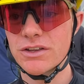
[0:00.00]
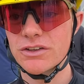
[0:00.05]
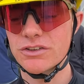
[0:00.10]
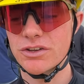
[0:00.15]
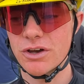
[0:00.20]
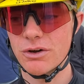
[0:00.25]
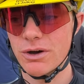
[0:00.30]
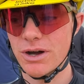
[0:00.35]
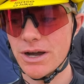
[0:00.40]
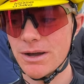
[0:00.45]

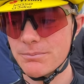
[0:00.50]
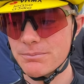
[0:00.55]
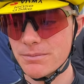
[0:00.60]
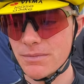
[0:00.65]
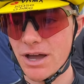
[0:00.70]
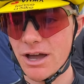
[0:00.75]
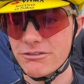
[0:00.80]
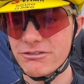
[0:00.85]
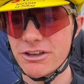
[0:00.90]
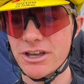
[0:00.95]
So
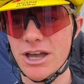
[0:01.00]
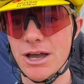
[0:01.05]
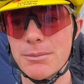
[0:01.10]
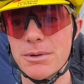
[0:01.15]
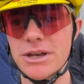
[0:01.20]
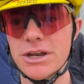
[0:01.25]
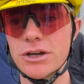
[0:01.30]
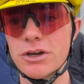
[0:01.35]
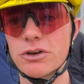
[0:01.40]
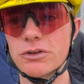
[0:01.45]
I think
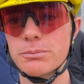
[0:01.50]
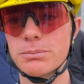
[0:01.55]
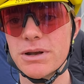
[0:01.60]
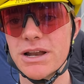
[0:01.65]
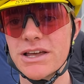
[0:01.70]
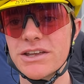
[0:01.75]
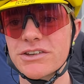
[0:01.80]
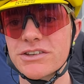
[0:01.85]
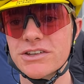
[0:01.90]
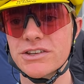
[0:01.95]
I'm in a good
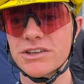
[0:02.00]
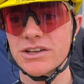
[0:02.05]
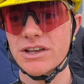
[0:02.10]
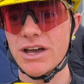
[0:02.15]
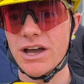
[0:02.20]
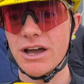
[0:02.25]
place.